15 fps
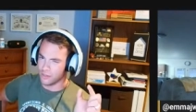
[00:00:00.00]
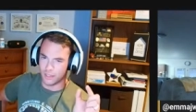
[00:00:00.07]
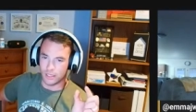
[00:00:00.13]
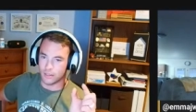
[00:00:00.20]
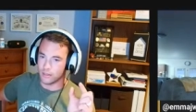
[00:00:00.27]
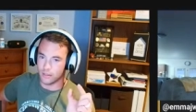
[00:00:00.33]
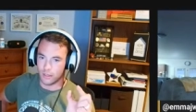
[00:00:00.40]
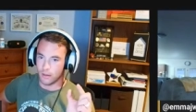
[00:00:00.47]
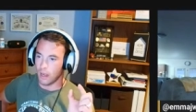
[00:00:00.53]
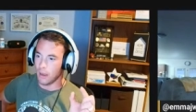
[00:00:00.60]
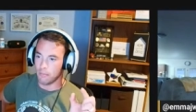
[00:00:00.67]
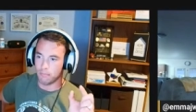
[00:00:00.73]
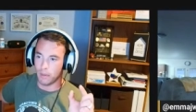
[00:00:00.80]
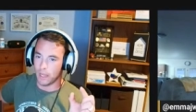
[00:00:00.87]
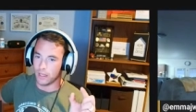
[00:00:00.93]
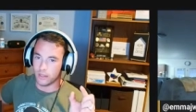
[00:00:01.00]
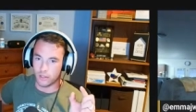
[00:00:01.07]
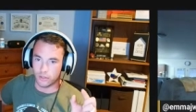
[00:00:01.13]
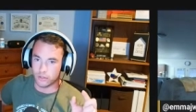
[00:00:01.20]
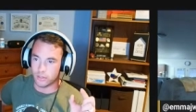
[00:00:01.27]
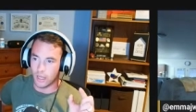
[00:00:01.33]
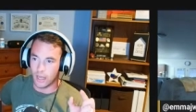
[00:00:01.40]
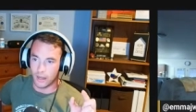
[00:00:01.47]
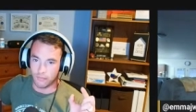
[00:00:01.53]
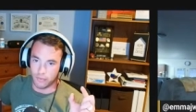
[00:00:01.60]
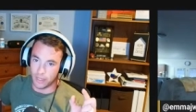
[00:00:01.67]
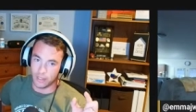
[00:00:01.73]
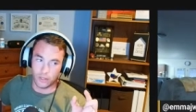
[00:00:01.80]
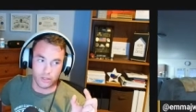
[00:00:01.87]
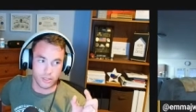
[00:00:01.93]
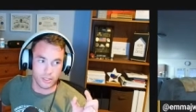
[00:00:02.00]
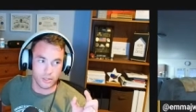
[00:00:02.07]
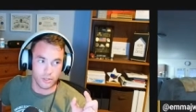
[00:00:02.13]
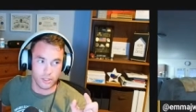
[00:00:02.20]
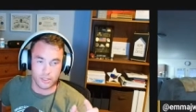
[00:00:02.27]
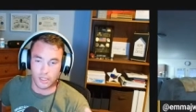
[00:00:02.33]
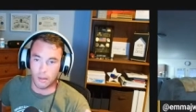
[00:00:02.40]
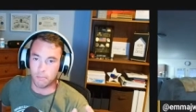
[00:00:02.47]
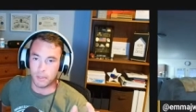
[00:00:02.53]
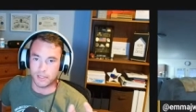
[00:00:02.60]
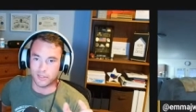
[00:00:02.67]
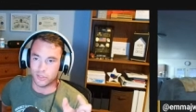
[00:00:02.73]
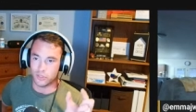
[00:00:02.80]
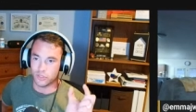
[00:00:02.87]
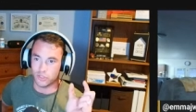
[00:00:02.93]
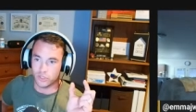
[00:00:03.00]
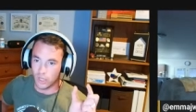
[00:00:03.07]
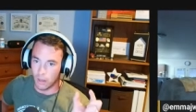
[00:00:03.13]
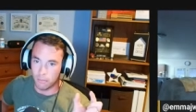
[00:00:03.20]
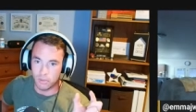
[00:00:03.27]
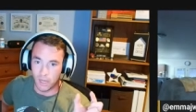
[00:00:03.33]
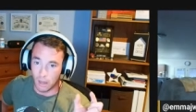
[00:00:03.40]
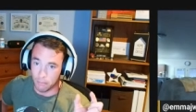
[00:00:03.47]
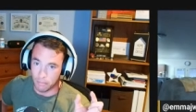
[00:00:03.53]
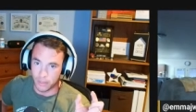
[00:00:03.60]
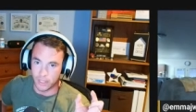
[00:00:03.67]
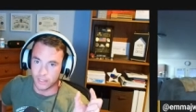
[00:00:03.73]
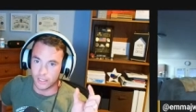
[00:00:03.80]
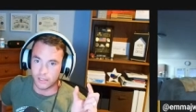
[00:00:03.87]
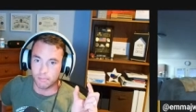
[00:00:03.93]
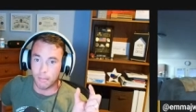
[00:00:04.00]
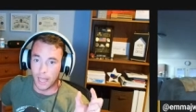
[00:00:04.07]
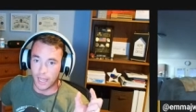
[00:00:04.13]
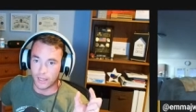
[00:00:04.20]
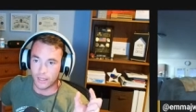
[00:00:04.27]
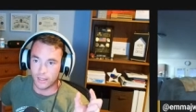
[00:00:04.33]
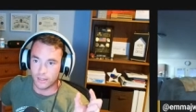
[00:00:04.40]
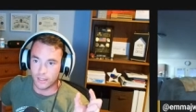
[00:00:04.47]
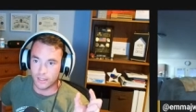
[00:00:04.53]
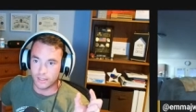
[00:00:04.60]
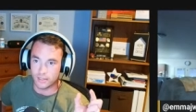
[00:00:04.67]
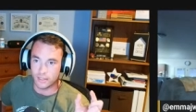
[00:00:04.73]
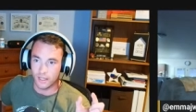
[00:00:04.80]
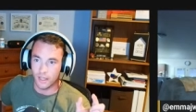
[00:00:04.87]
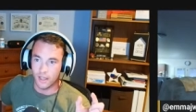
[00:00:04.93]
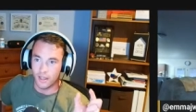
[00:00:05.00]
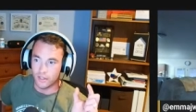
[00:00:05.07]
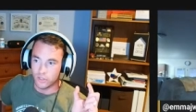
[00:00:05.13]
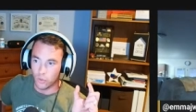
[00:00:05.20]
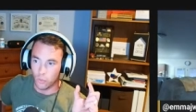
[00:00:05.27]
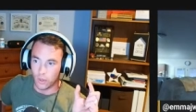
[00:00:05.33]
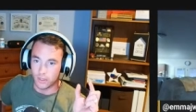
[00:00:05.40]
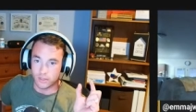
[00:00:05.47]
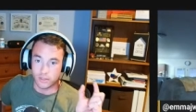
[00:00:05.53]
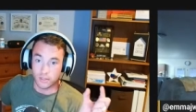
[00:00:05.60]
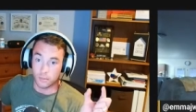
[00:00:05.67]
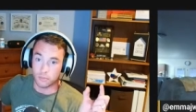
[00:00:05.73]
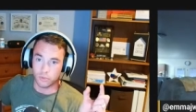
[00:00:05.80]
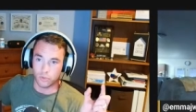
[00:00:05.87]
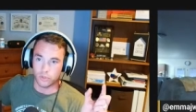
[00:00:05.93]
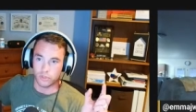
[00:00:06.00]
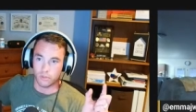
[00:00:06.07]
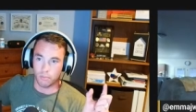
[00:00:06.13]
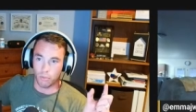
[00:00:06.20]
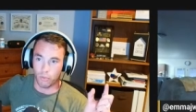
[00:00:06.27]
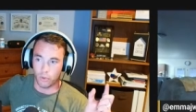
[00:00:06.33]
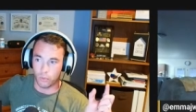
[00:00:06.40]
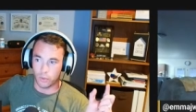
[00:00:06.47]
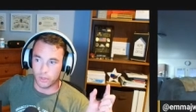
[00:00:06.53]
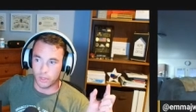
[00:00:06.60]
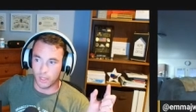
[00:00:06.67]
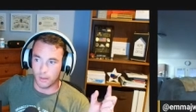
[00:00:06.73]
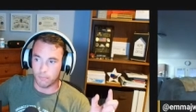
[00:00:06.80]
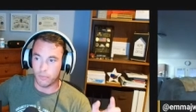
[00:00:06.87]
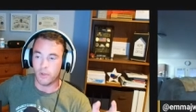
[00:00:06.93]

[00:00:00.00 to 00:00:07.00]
It's I bet there's if I looked into this, I bet there's some company that's backing this to want some sort of support with it.